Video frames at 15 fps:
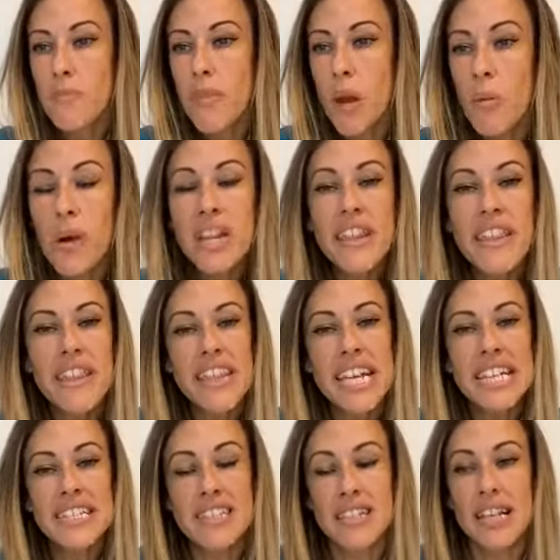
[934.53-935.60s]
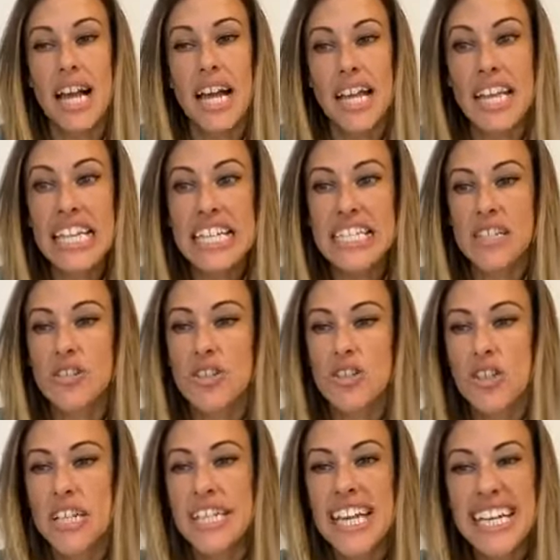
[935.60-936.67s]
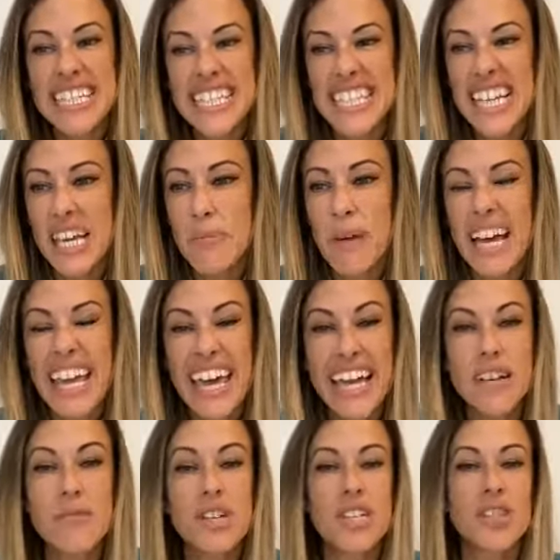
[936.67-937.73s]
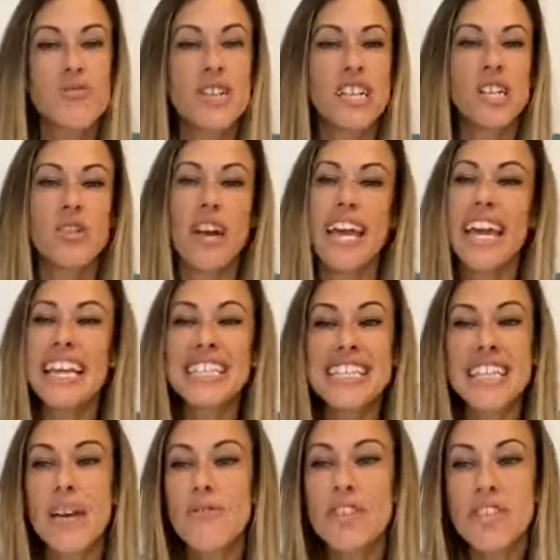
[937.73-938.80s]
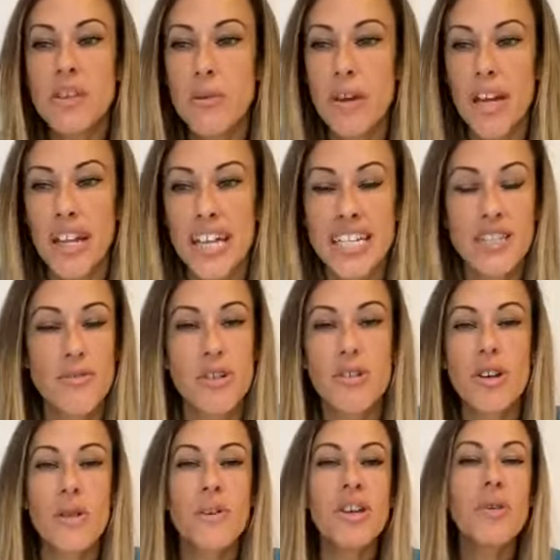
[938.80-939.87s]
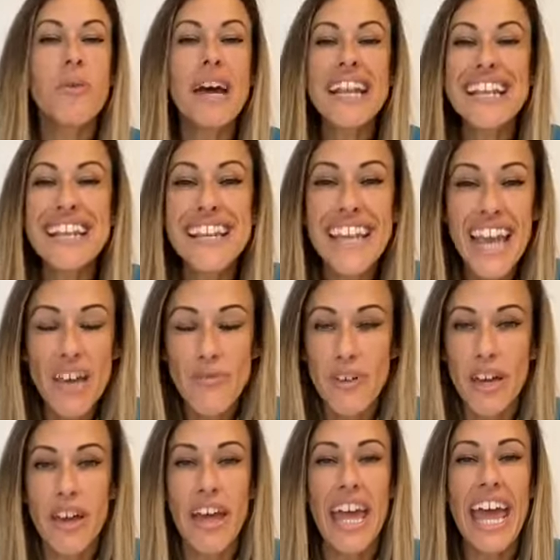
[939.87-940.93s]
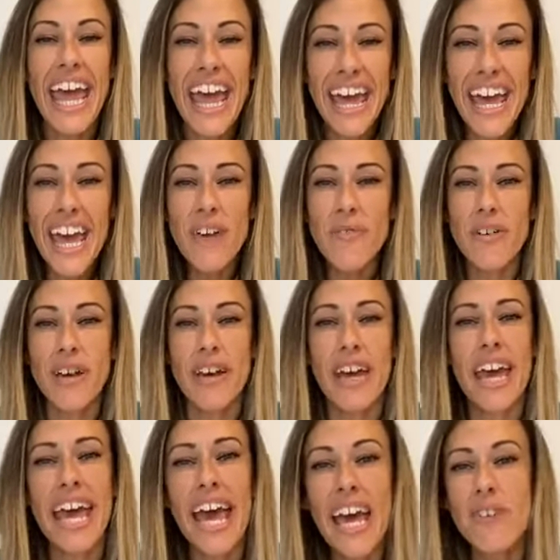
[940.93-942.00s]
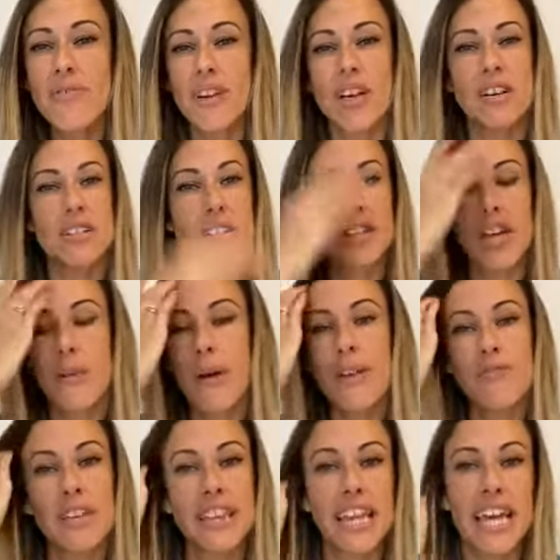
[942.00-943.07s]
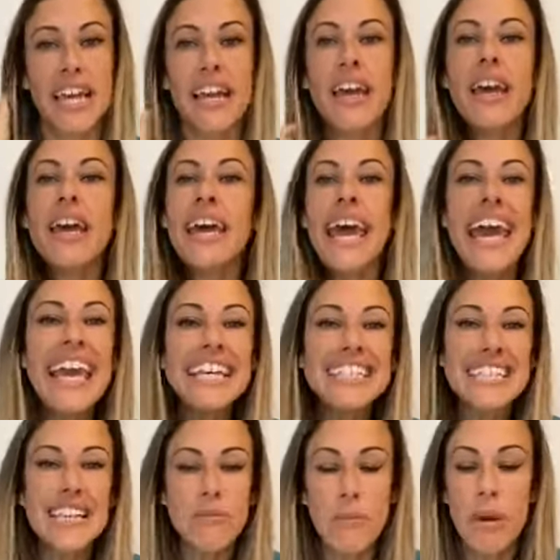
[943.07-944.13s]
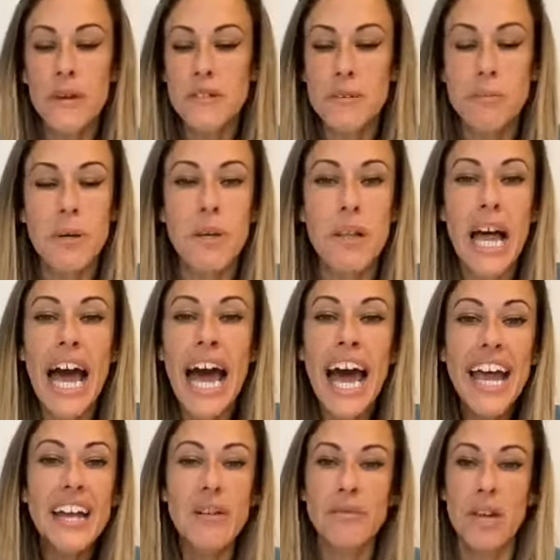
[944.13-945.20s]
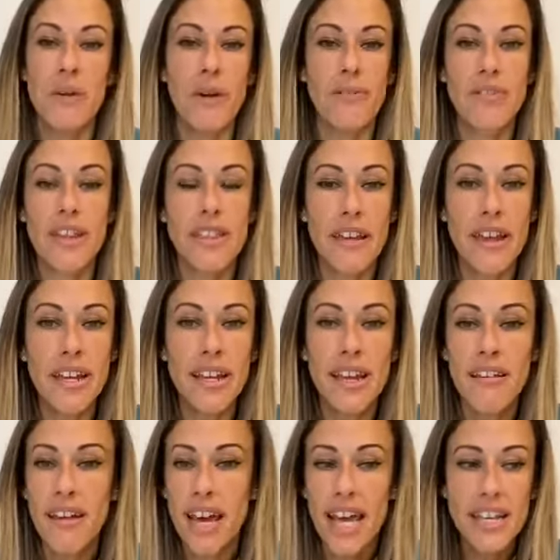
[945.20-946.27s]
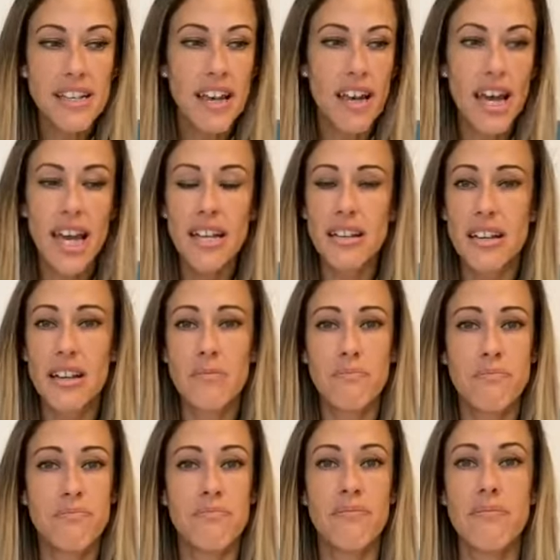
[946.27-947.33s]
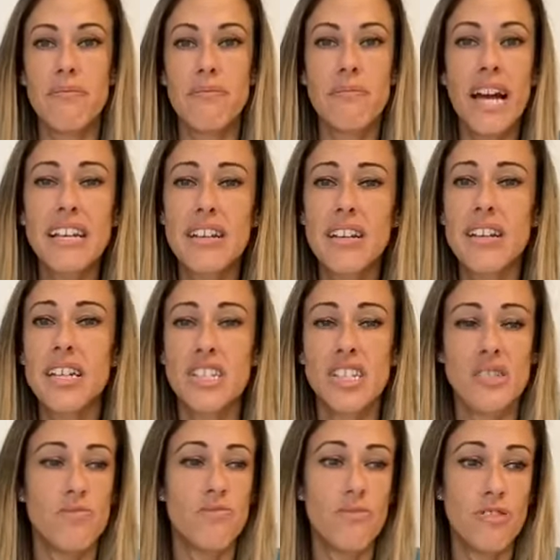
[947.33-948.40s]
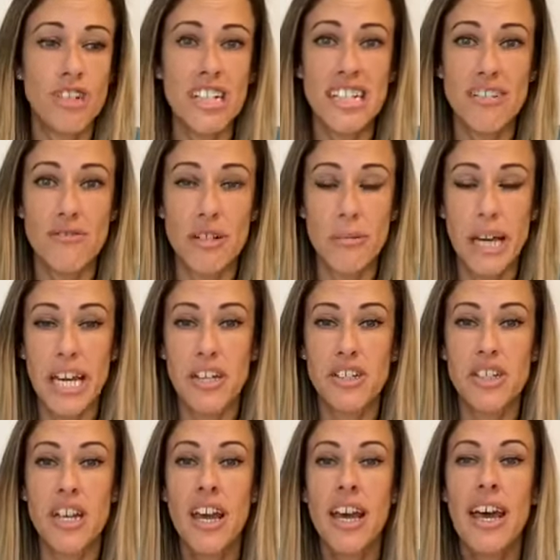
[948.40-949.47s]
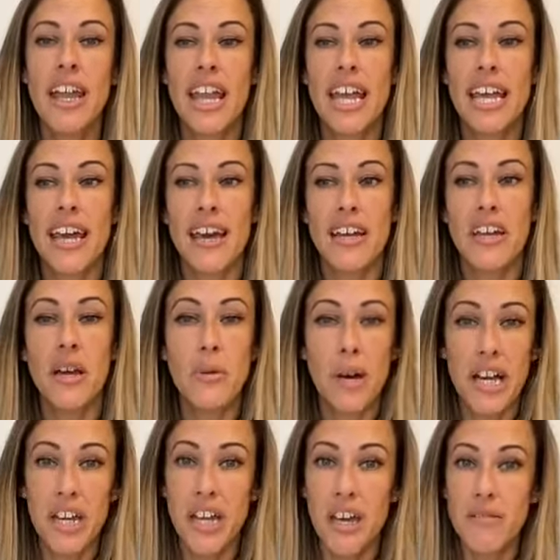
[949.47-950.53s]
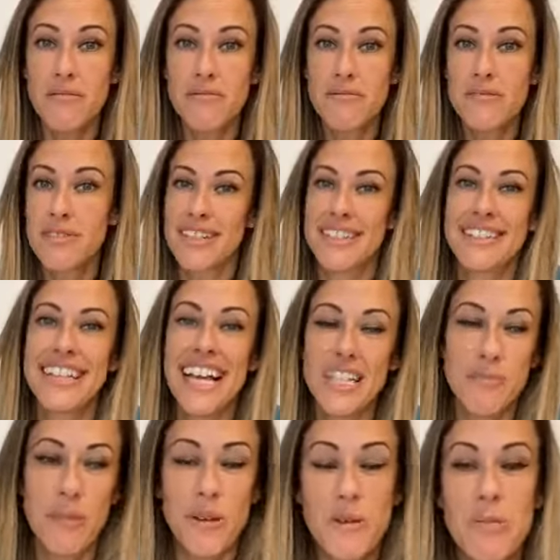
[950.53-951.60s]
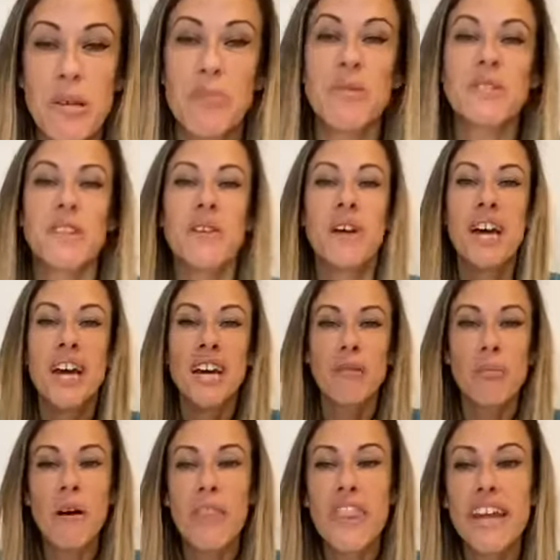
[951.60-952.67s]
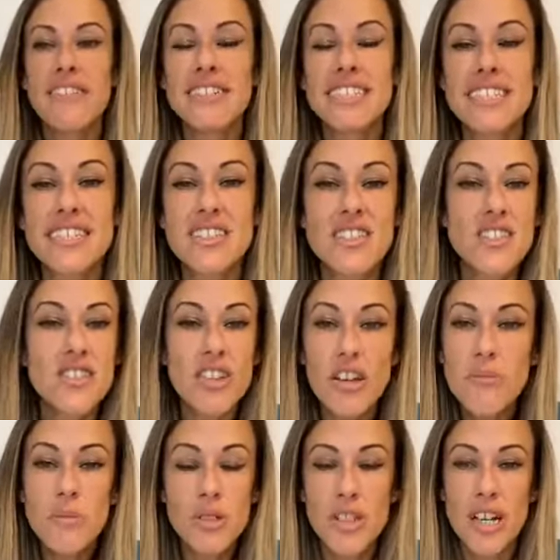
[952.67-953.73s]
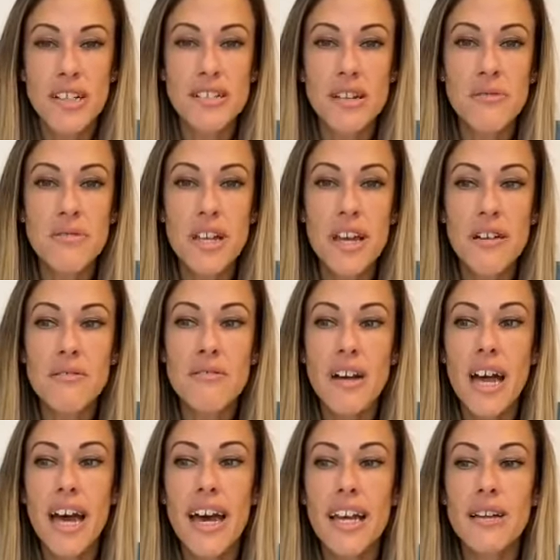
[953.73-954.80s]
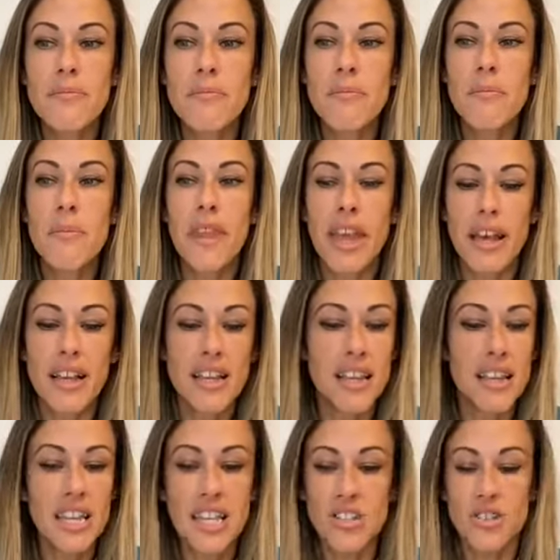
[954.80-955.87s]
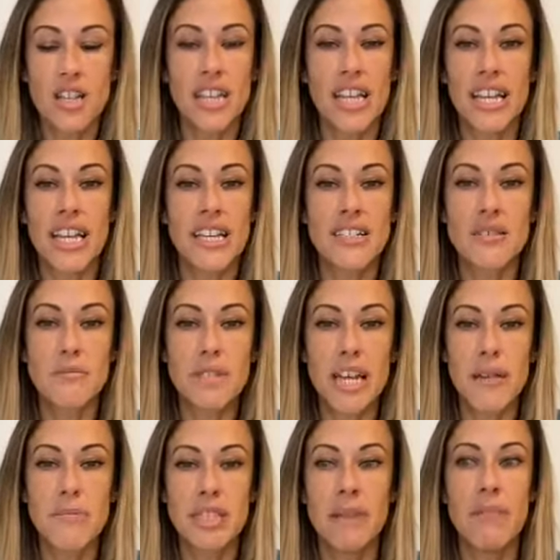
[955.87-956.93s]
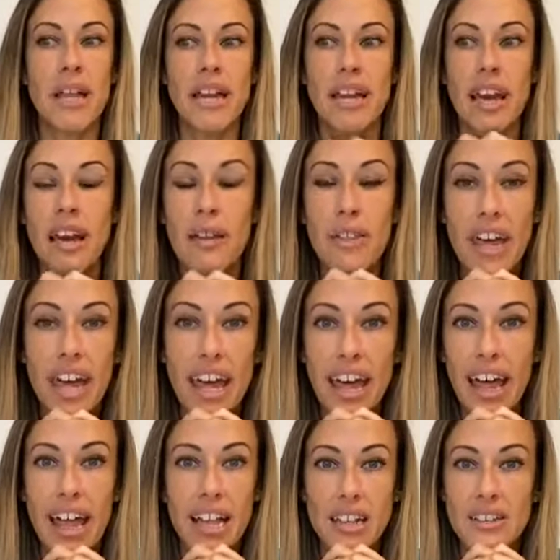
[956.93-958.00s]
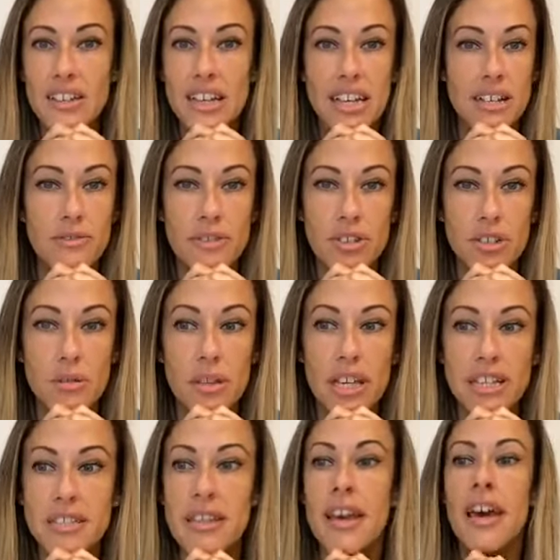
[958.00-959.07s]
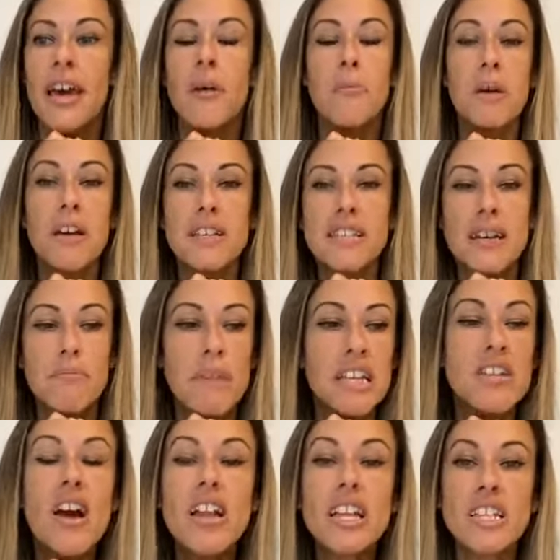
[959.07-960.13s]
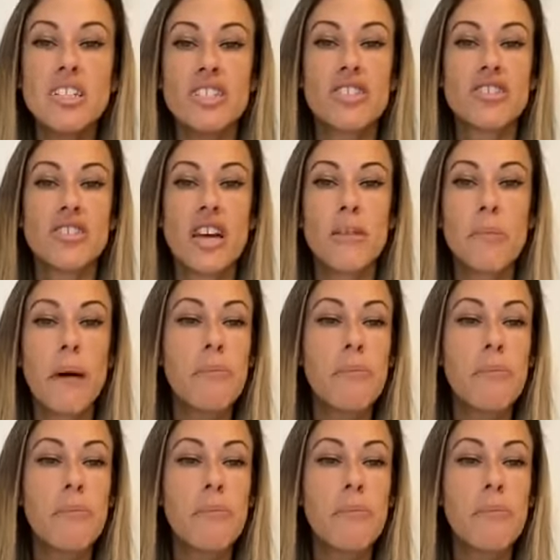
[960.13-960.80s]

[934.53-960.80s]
One of the things, like Lisa touched on yesterday, but again, I wanted to reiterate, it's never too early to recruit. You are never, ever, ever gonna know everything. It's impossible. I don't know everything. I know, my knowledge is really rubbish. Like, I know what I know, as most people do, but there is so much I don't know. I am literally, like, sometimes I'm like, how the hell did I even do this? Because my knowledge is so bad,